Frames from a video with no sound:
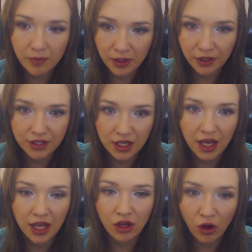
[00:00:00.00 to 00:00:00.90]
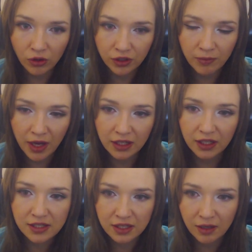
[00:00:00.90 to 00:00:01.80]
ability and ultimate
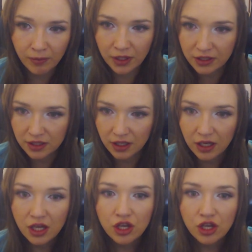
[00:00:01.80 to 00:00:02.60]
is an ability.